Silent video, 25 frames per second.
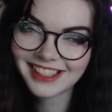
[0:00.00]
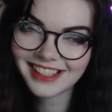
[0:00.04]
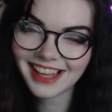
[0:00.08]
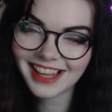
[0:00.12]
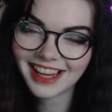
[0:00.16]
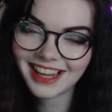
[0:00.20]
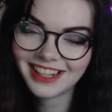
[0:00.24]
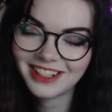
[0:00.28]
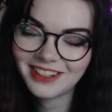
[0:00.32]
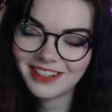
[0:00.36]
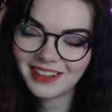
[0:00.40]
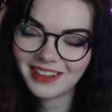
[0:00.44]
I
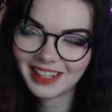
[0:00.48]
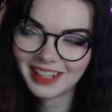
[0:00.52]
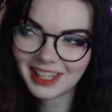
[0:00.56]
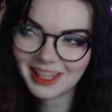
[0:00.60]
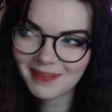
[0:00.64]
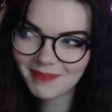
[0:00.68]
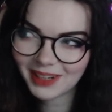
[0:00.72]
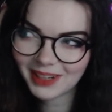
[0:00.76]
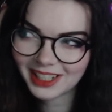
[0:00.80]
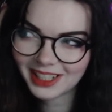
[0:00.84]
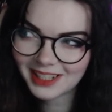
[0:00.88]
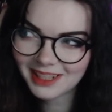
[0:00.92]
know I keep
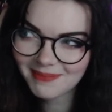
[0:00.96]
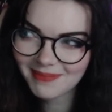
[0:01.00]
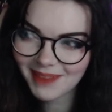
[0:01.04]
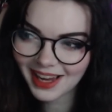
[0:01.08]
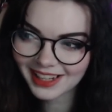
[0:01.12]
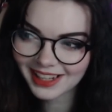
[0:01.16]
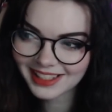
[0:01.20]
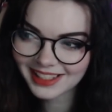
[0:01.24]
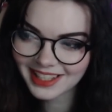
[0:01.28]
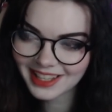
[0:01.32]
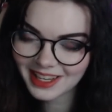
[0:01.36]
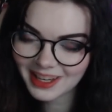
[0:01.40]
bringing it
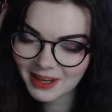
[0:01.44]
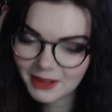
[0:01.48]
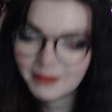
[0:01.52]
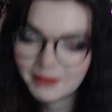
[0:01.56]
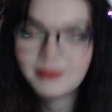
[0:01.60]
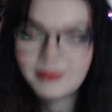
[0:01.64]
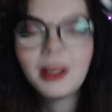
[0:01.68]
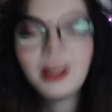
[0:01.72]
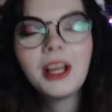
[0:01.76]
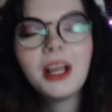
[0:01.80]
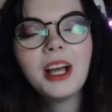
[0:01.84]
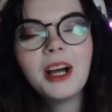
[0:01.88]
back to him,
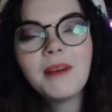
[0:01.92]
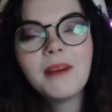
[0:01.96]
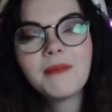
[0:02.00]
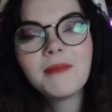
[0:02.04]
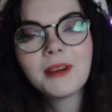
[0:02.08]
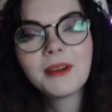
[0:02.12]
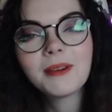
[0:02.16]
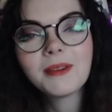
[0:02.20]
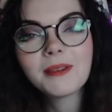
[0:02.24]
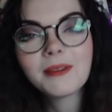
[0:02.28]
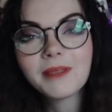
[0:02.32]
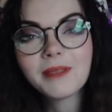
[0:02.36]
but
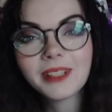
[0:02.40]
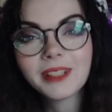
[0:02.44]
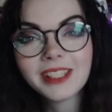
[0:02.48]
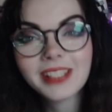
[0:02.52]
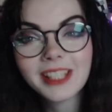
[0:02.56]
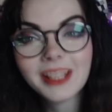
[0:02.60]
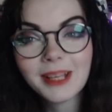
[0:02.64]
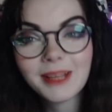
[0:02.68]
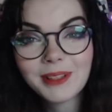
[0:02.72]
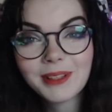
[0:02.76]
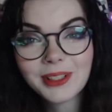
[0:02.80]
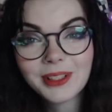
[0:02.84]
we're one
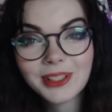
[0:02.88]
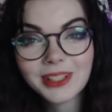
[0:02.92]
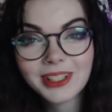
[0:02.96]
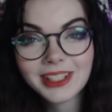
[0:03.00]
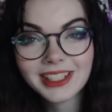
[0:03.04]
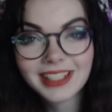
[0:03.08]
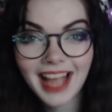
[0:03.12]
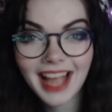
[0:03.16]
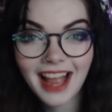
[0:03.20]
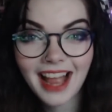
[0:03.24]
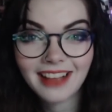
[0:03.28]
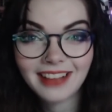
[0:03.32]
step closer to
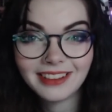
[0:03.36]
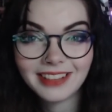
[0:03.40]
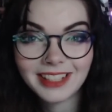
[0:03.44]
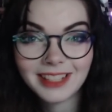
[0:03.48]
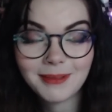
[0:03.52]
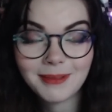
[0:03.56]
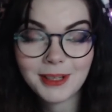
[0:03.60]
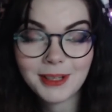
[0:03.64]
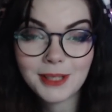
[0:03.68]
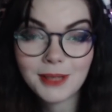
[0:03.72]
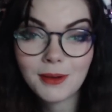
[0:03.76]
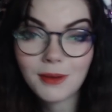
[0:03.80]
Kallus
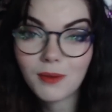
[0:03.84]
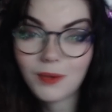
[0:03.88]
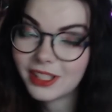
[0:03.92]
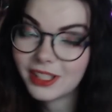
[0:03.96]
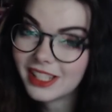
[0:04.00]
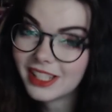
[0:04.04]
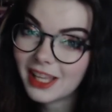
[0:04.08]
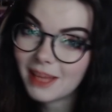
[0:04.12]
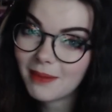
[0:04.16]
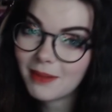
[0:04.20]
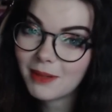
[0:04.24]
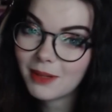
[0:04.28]
because we're one
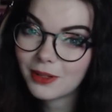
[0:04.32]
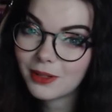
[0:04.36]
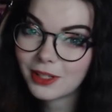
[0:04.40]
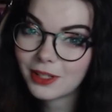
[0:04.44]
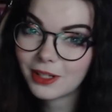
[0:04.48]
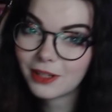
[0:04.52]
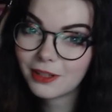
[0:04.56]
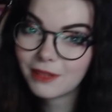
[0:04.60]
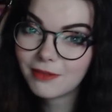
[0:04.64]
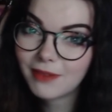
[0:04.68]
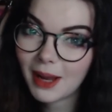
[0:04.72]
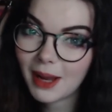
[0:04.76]
step closer
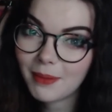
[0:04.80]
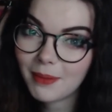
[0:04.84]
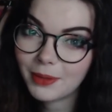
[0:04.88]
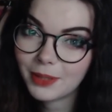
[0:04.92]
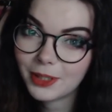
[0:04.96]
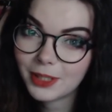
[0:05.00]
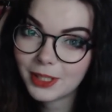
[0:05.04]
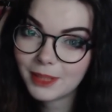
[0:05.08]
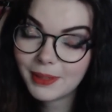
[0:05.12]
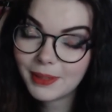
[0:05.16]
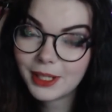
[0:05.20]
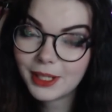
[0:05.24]
to
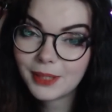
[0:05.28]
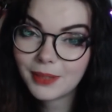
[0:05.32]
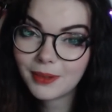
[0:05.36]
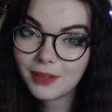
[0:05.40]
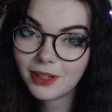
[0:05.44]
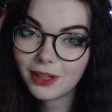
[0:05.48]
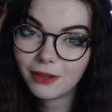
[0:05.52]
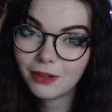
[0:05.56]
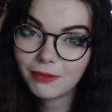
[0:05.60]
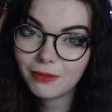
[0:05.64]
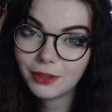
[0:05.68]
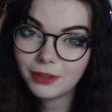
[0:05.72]
Rebels because we
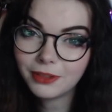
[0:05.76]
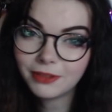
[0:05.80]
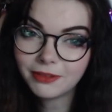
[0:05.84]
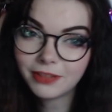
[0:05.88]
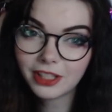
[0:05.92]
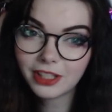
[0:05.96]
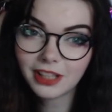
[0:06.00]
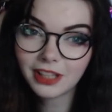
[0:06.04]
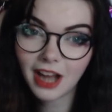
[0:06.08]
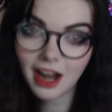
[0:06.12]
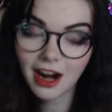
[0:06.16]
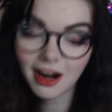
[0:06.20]
got Wullf
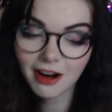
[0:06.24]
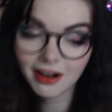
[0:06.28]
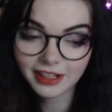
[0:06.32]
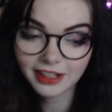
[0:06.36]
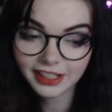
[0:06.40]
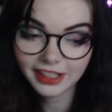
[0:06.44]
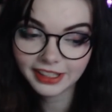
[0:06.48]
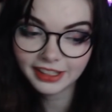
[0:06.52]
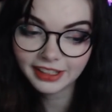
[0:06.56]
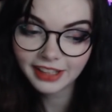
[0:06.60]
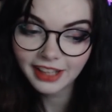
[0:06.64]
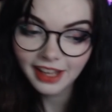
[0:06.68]

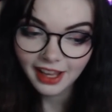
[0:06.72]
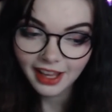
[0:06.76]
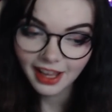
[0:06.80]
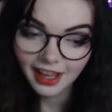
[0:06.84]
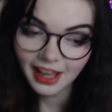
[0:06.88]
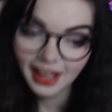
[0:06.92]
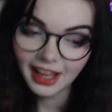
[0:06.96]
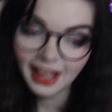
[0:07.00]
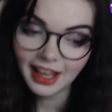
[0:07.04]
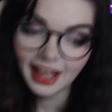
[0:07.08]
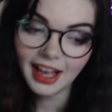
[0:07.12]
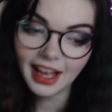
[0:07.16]
Yularen.
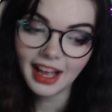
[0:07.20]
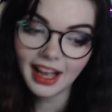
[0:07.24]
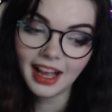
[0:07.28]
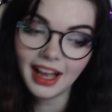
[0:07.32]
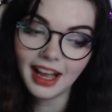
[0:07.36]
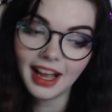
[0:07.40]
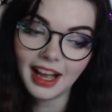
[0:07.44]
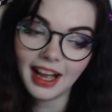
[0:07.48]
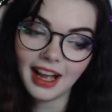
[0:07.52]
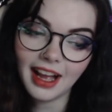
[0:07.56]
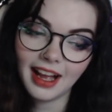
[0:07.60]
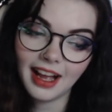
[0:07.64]

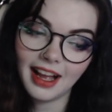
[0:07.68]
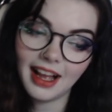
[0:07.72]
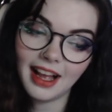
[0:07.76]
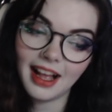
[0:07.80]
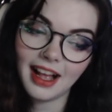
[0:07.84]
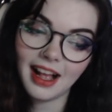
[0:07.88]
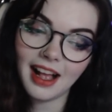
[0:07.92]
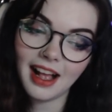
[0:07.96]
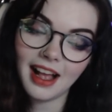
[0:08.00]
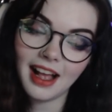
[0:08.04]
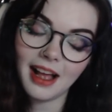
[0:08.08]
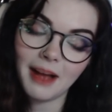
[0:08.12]

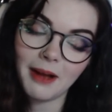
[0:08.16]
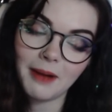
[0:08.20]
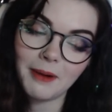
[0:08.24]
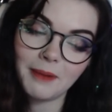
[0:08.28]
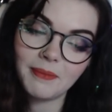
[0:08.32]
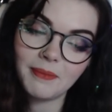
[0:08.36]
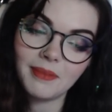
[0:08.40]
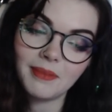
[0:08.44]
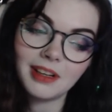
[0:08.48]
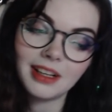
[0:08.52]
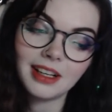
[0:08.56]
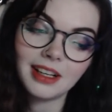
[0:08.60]
And